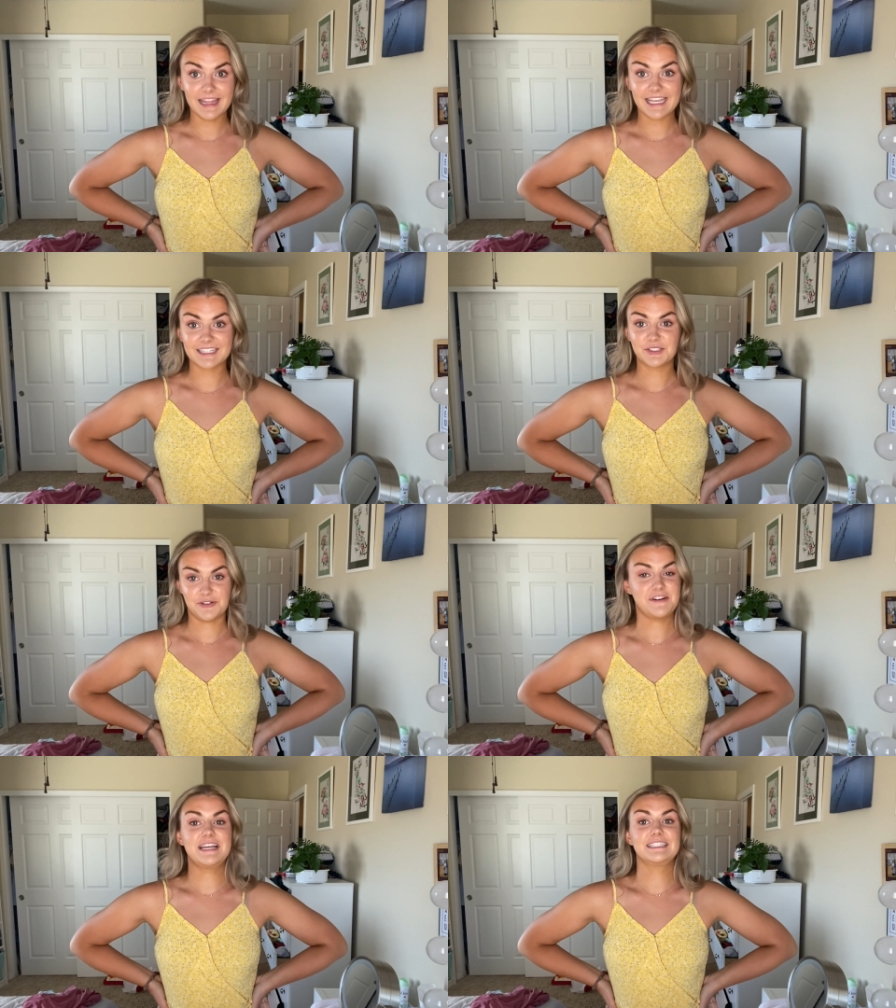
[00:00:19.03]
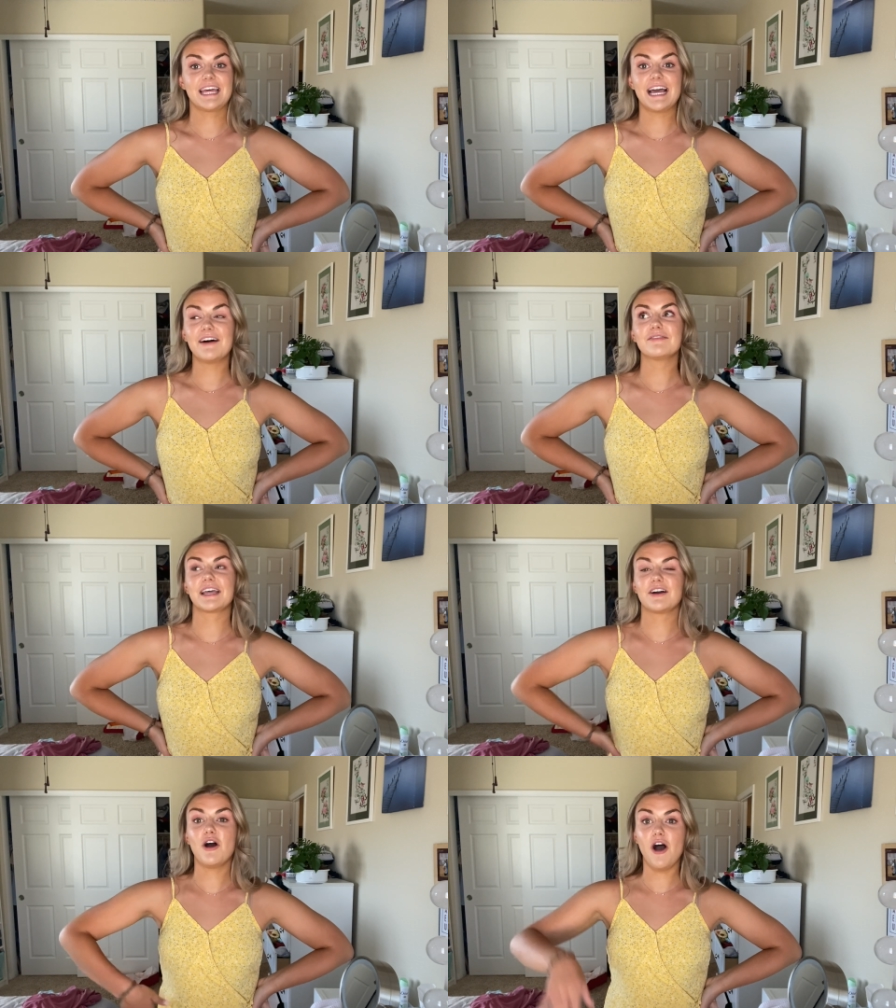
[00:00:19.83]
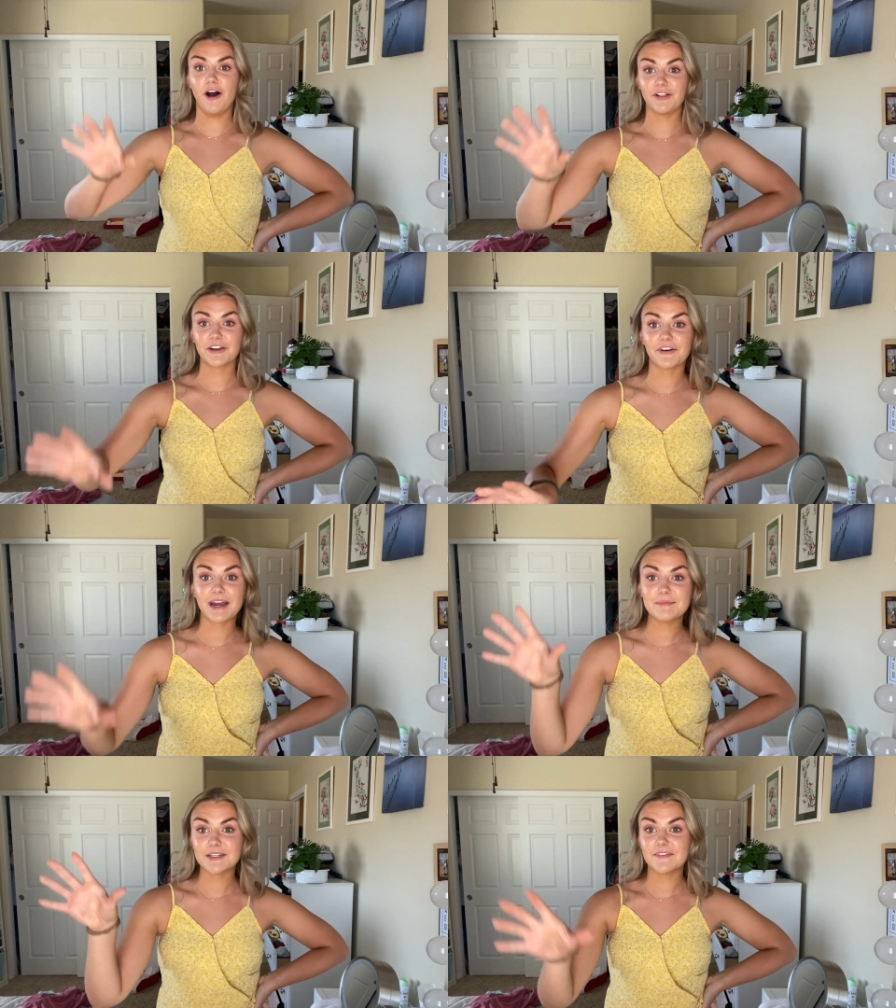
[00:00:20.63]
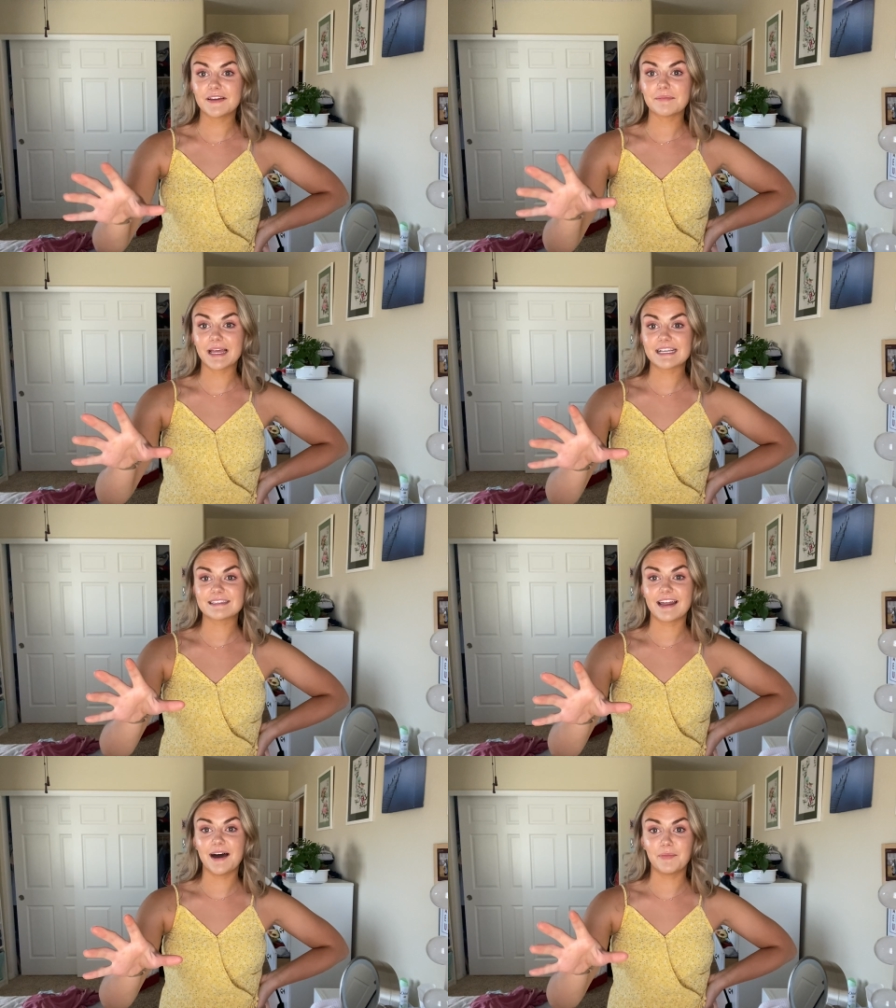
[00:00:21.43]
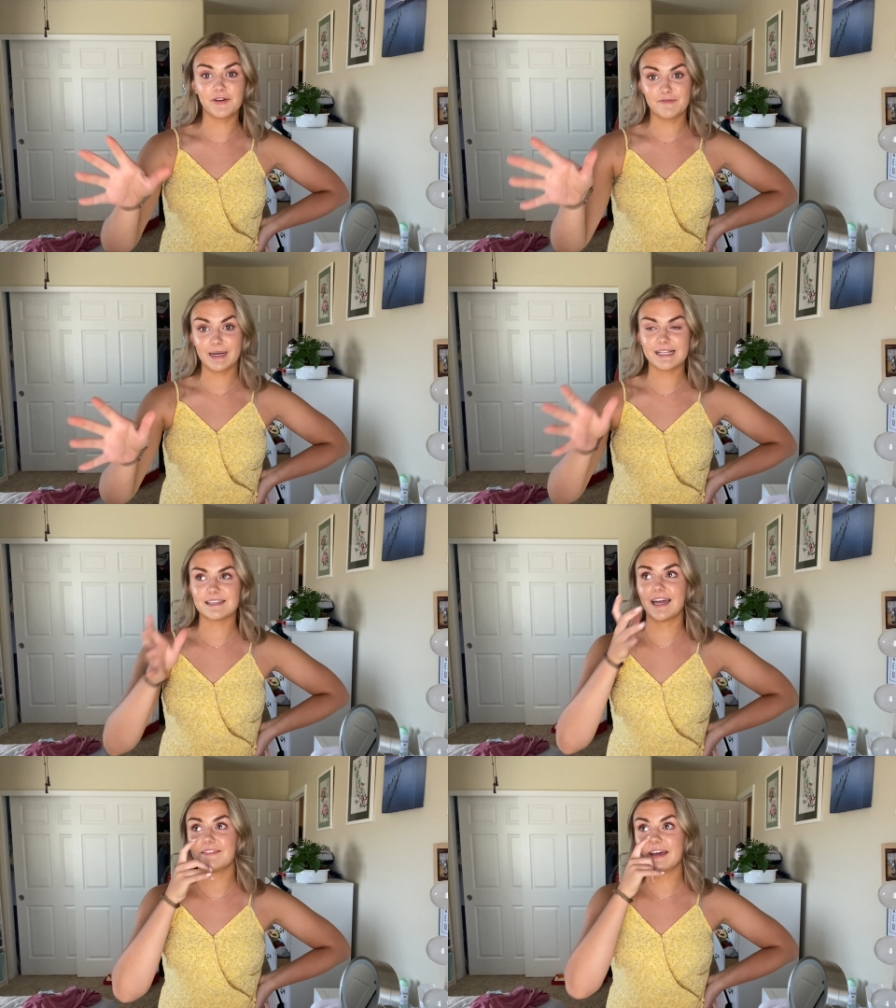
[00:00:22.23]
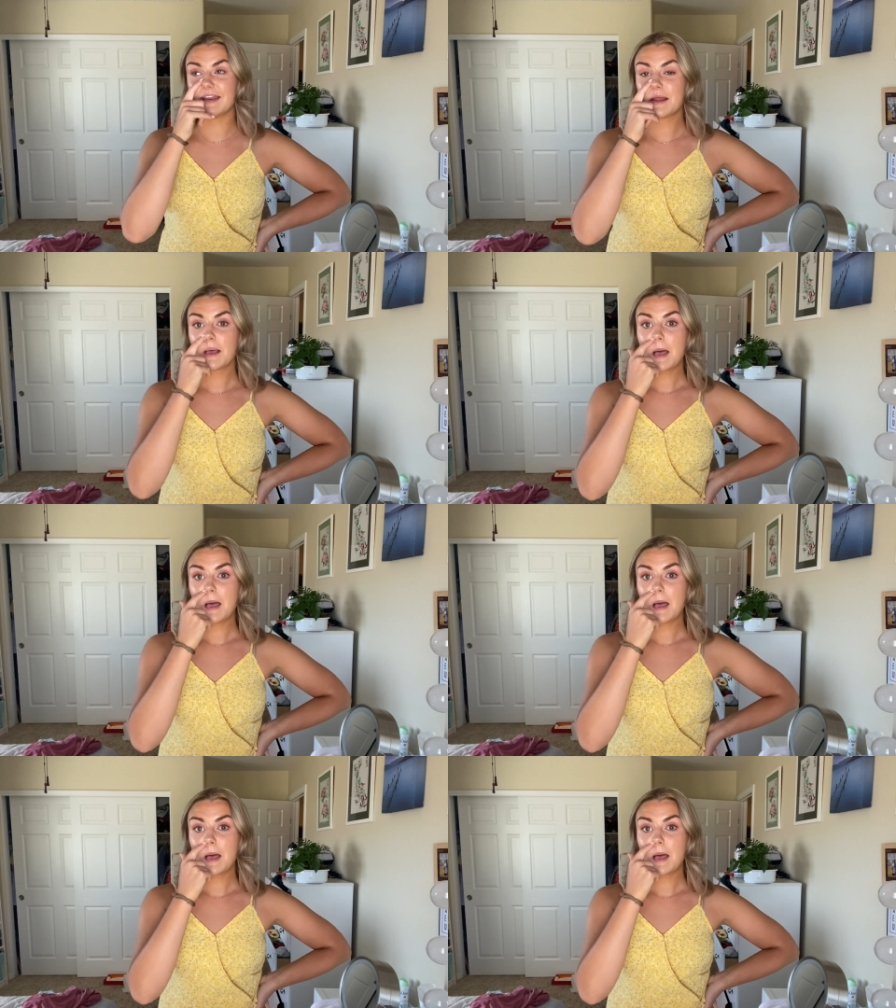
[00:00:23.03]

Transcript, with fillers: Like it's crazy. They have like holograms of him like set up. We've been inside of it.